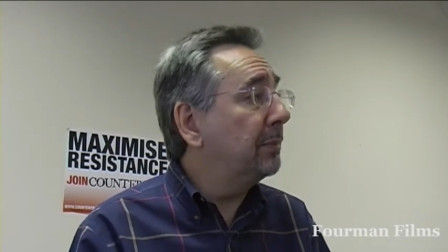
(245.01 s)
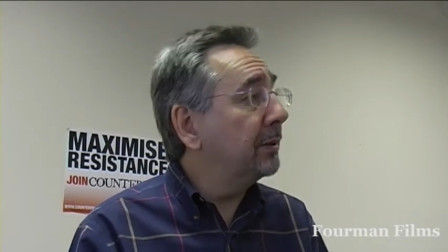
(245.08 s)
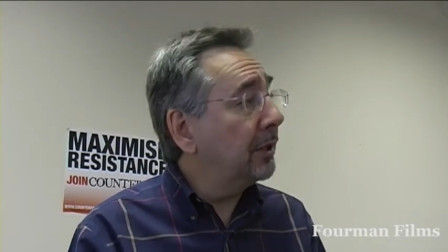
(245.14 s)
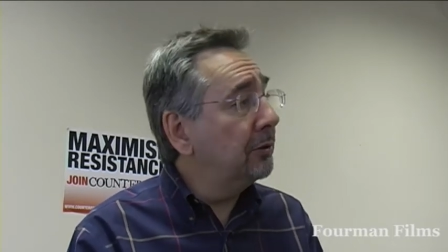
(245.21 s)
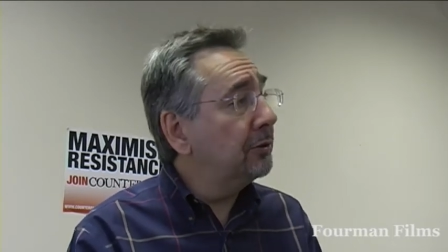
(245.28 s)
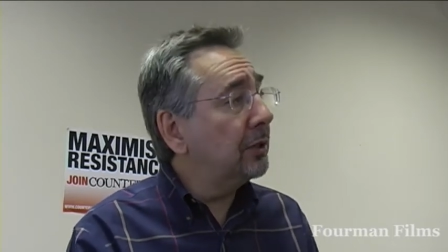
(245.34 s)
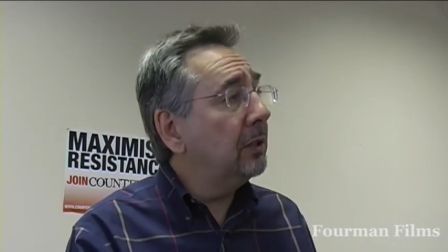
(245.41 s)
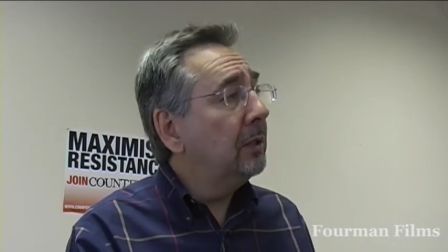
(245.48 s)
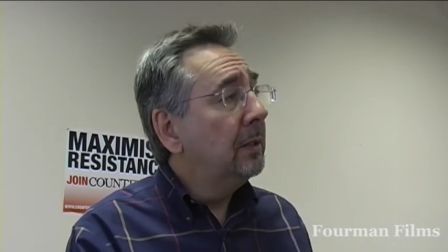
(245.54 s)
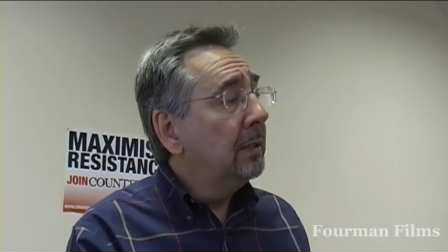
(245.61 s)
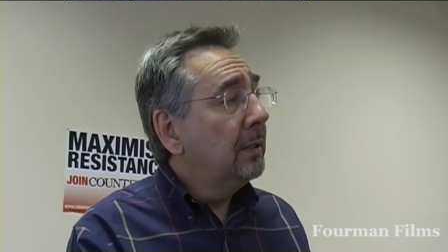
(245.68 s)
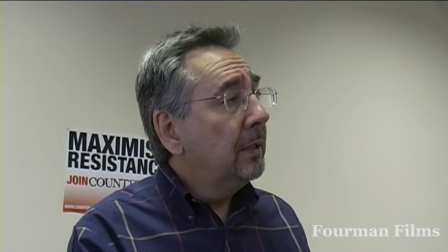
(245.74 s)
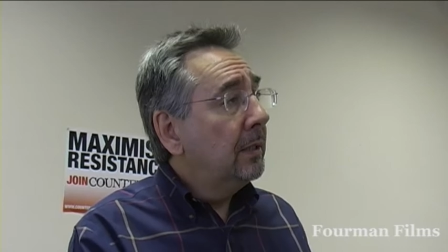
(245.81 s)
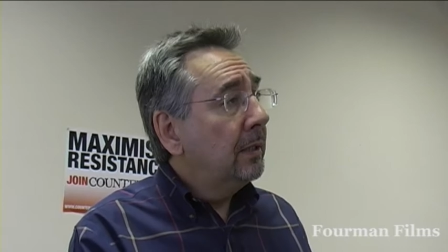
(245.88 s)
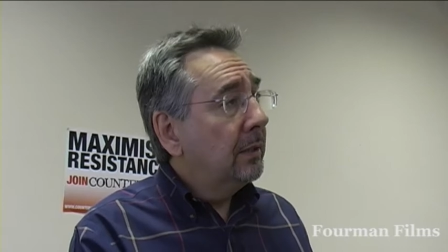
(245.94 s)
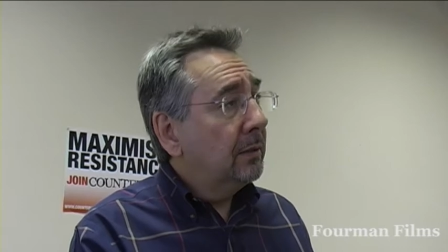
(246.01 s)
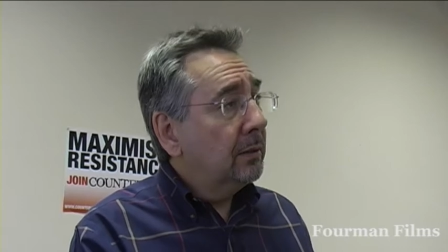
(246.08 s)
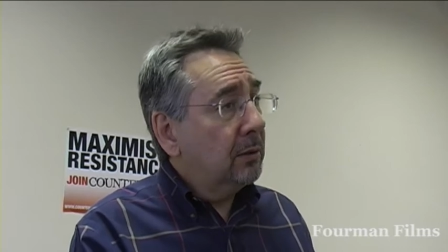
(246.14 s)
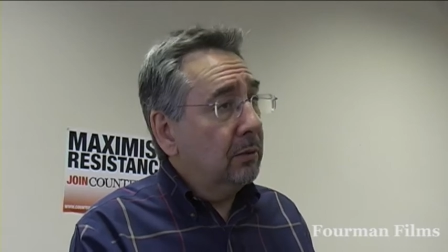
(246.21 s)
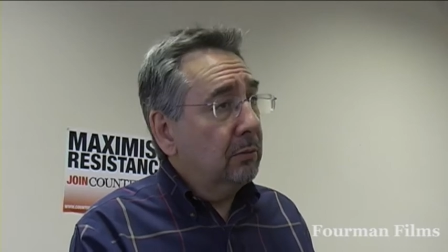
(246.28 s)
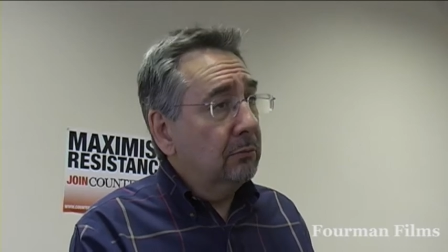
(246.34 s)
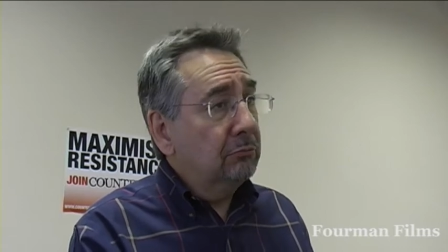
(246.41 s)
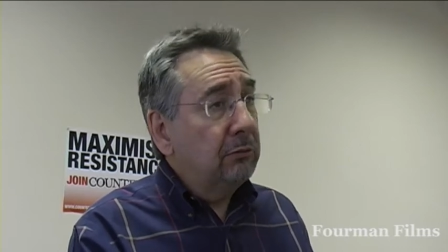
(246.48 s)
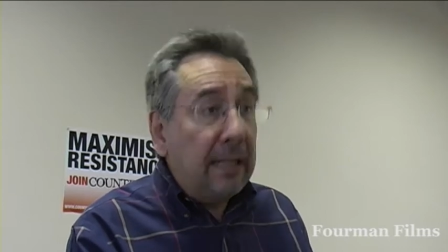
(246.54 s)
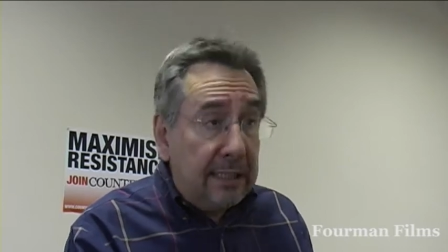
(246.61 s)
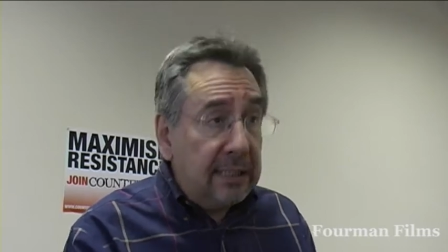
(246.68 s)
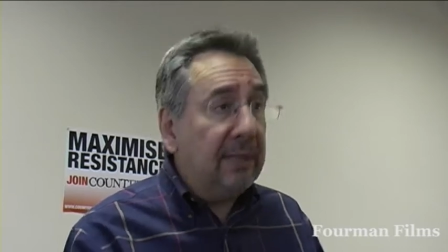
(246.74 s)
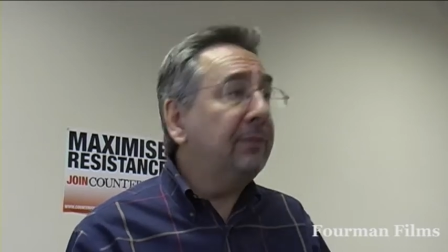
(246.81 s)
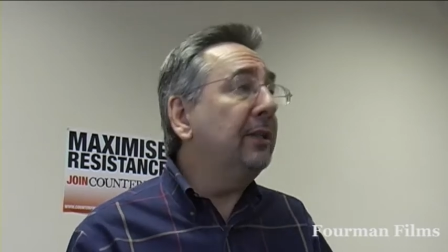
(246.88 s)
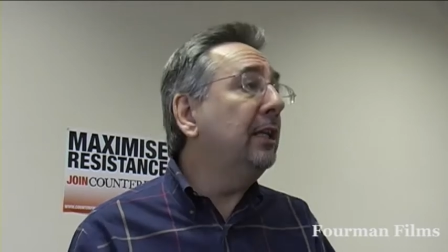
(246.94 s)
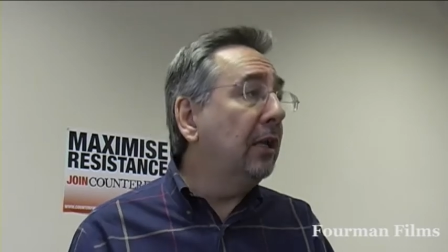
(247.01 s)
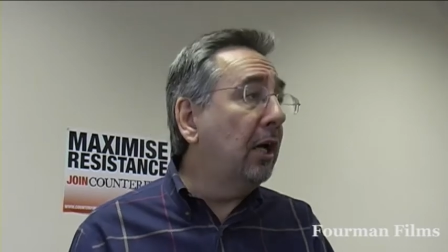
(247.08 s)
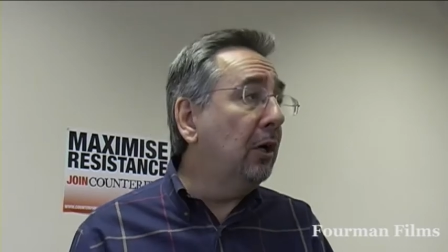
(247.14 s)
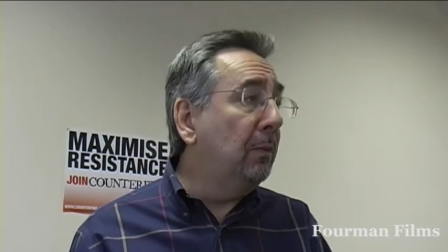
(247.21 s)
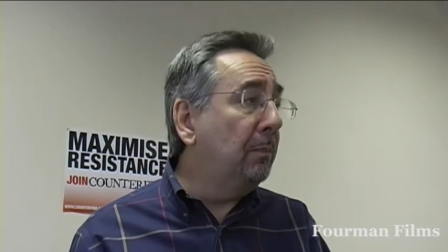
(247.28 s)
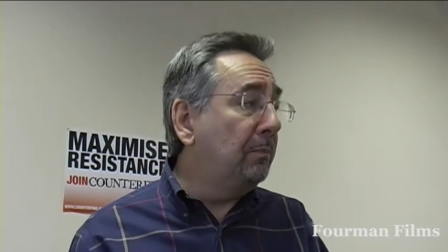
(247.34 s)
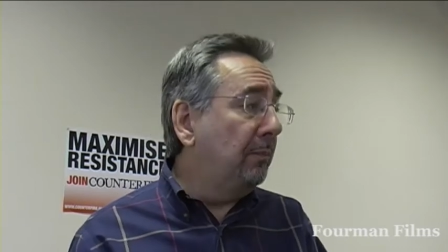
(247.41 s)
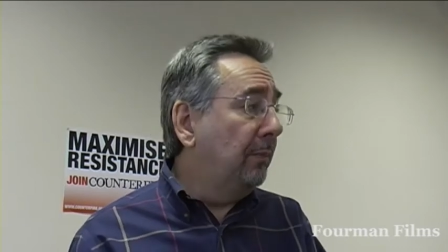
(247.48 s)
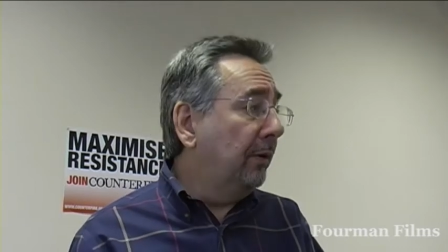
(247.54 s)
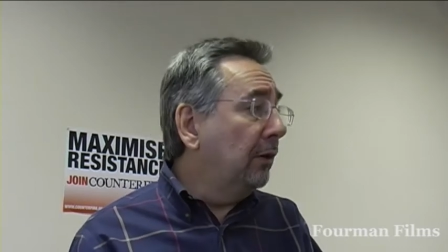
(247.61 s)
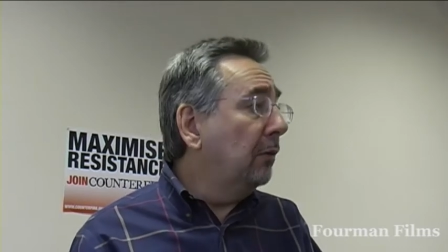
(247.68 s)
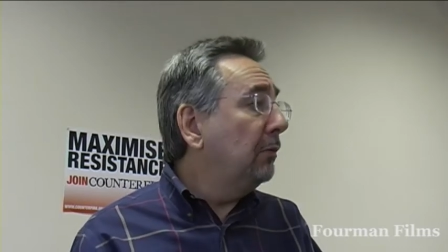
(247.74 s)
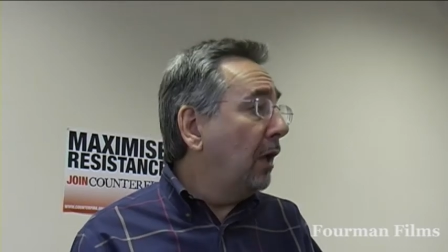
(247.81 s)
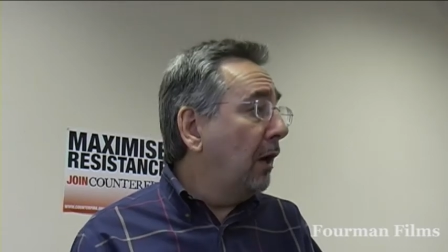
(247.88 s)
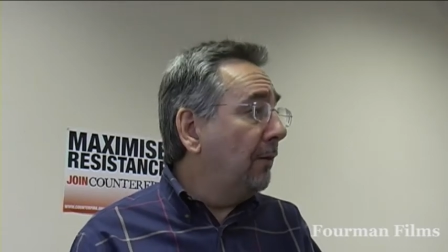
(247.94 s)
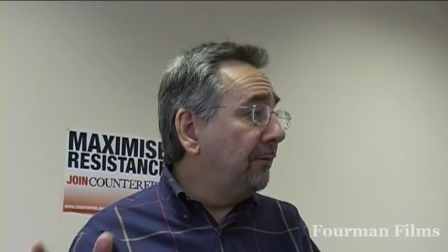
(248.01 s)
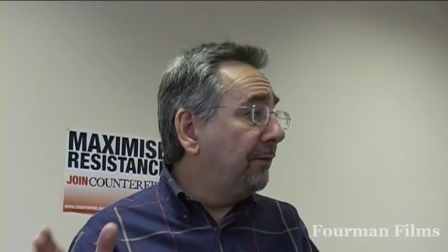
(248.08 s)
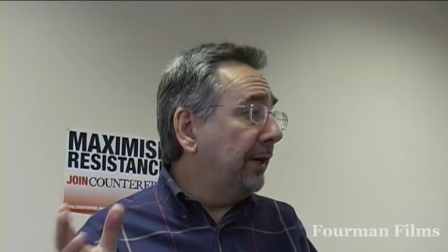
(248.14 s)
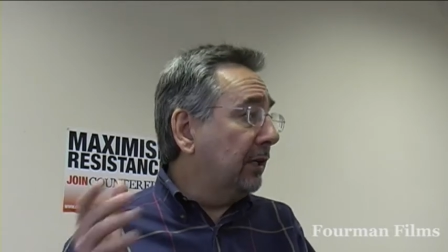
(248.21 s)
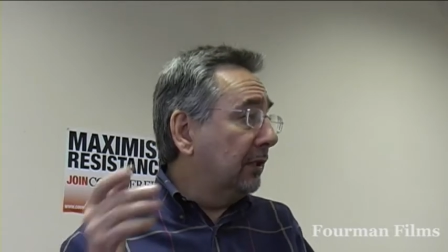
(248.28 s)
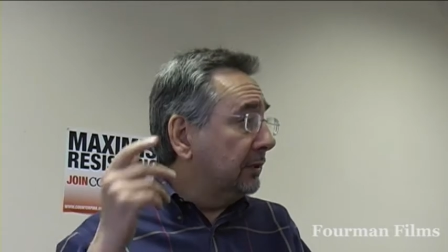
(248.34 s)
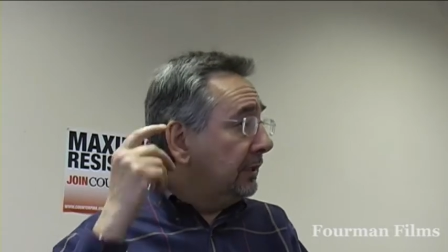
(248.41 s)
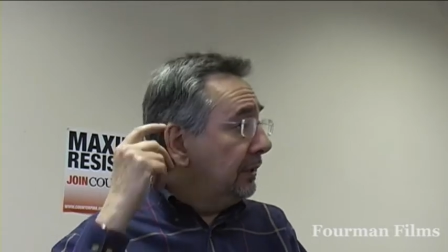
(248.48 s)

But those are relatively low figures.